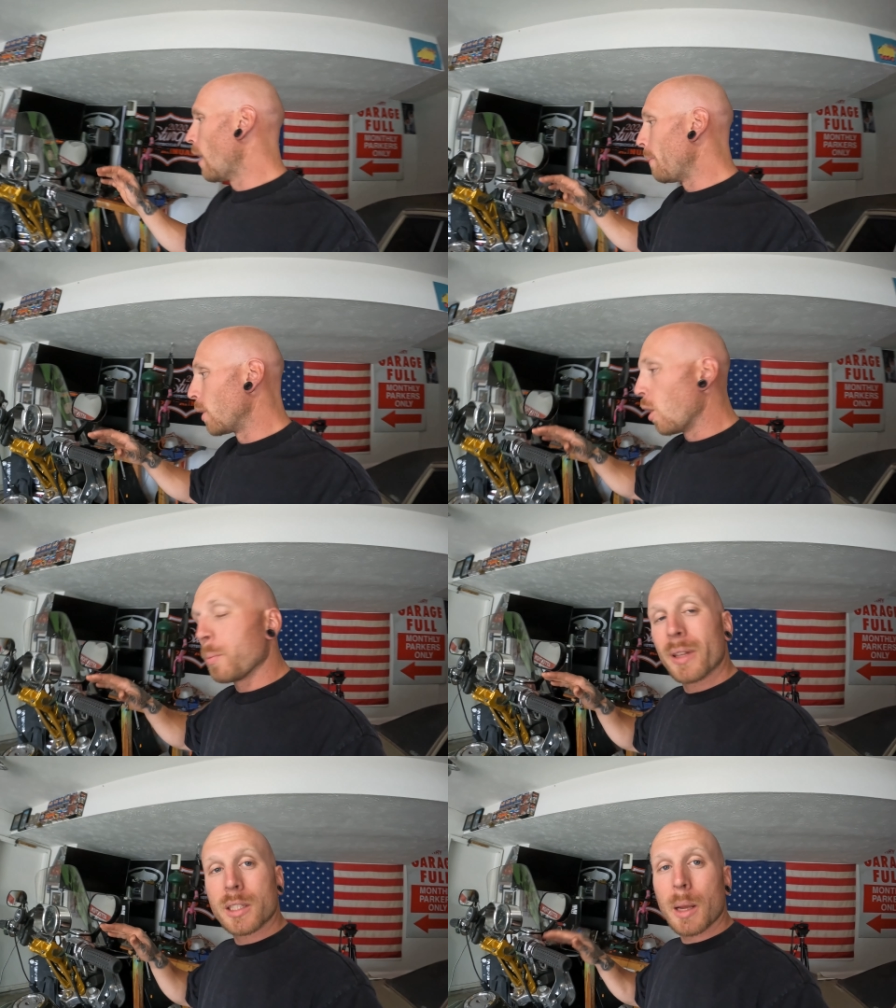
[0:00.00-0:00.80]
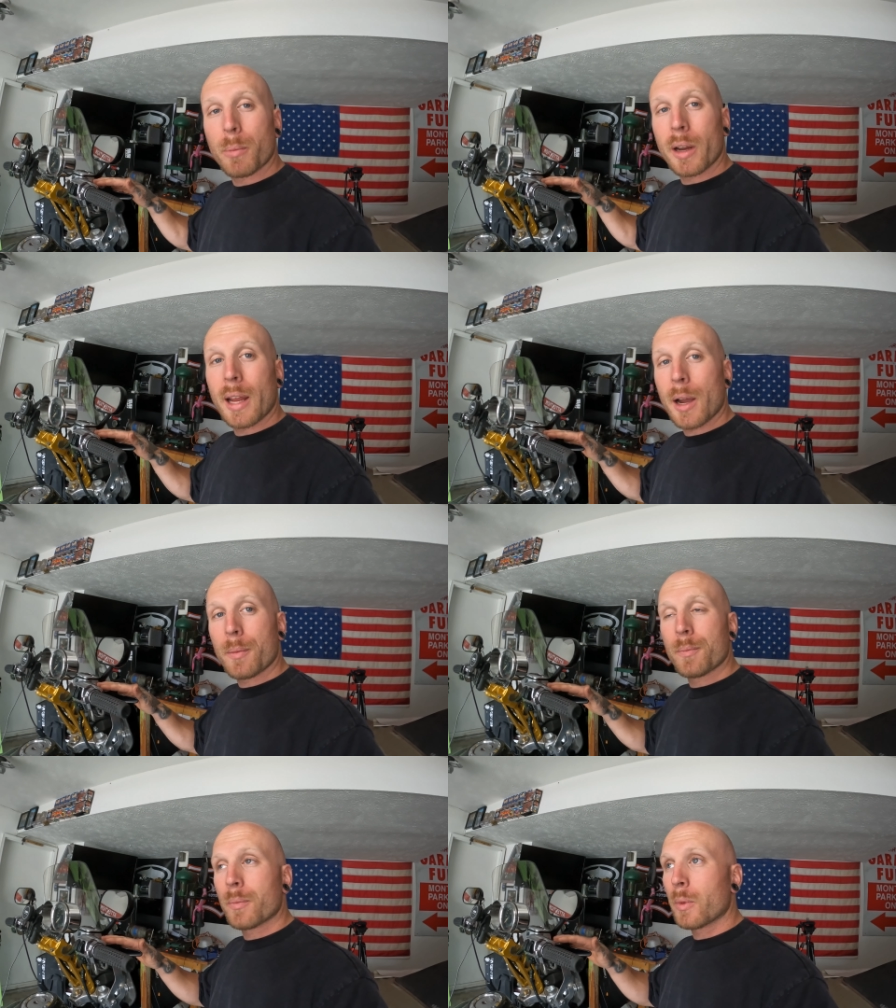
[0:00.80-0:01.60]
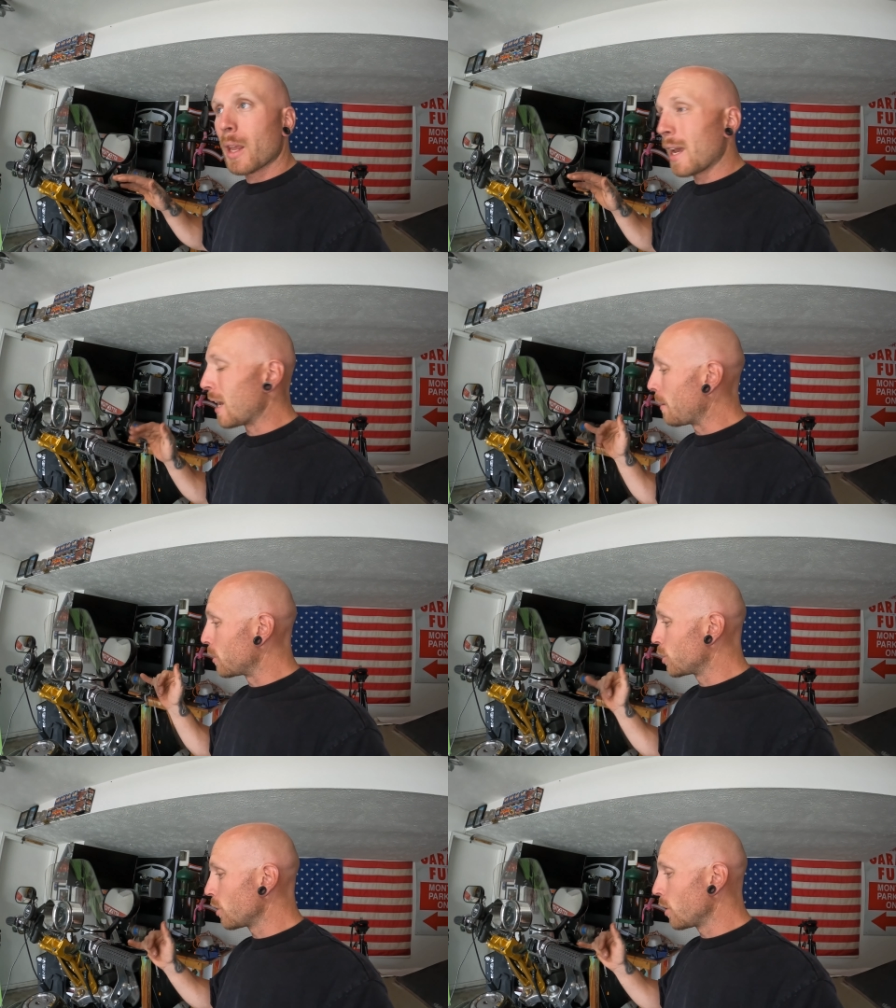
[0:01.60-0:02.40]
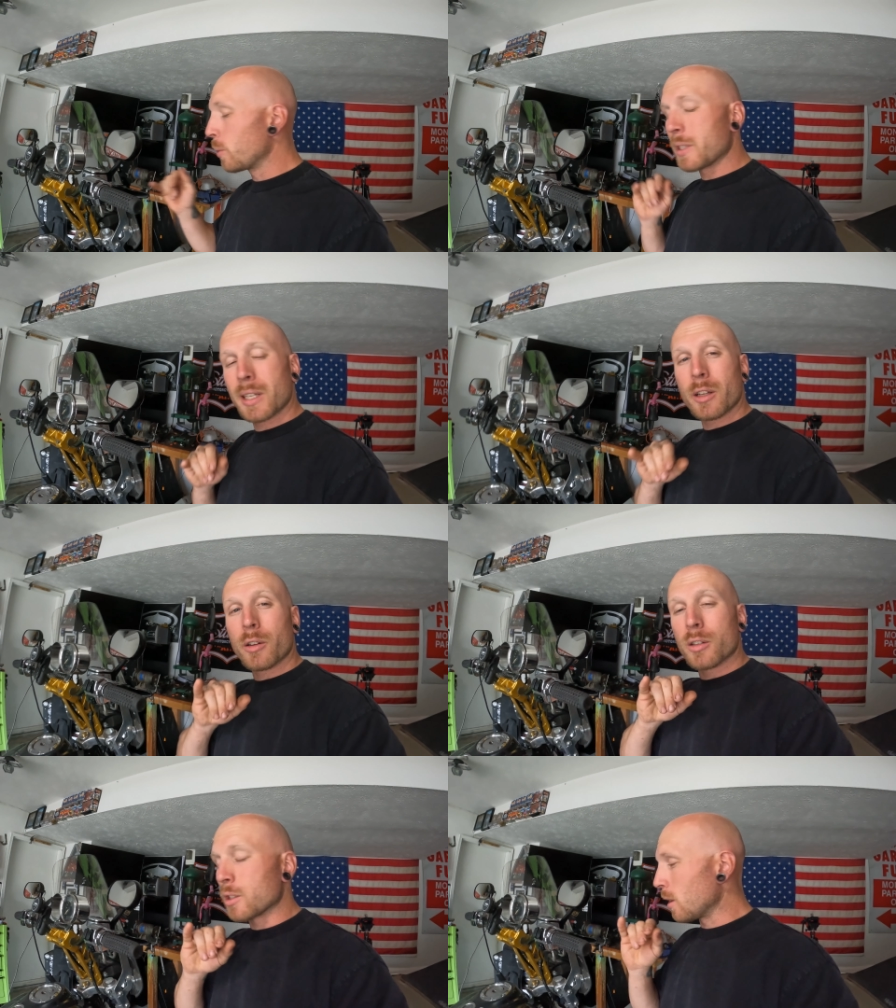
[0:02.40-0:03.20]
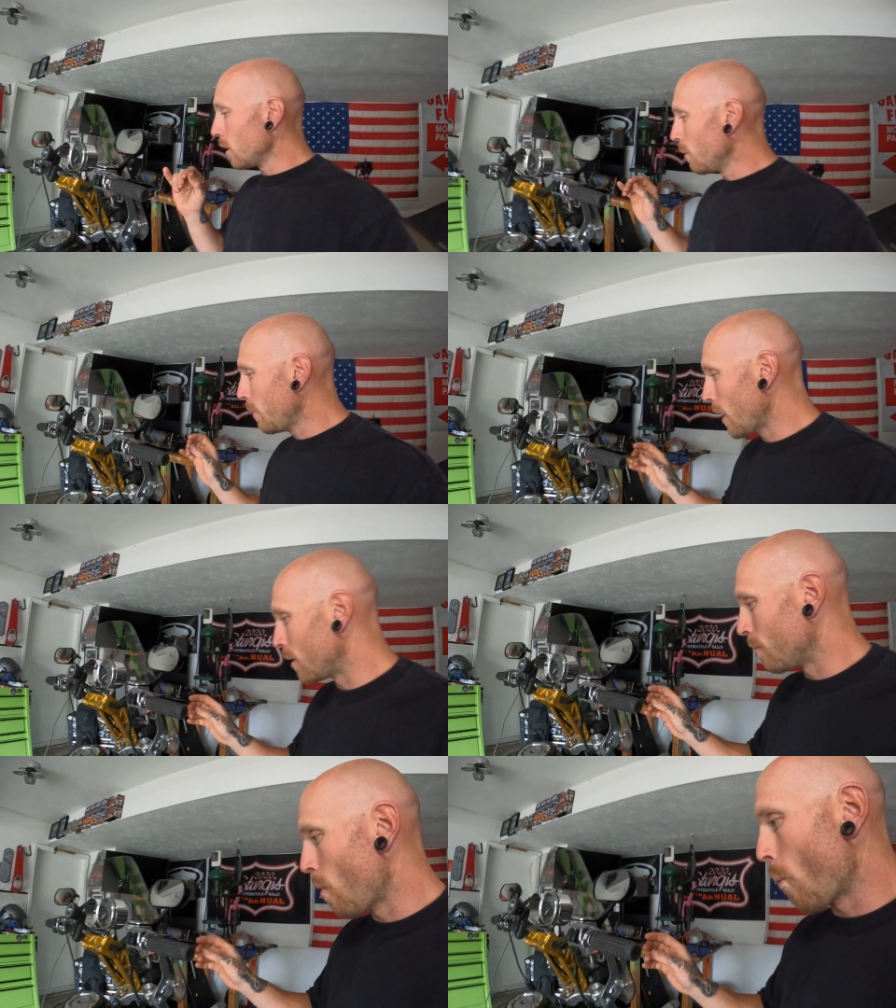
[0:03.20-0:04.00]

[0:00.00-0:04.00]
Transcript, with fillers: I'm gonna open this up right now and I'm gonna show you what's in there. There's a little button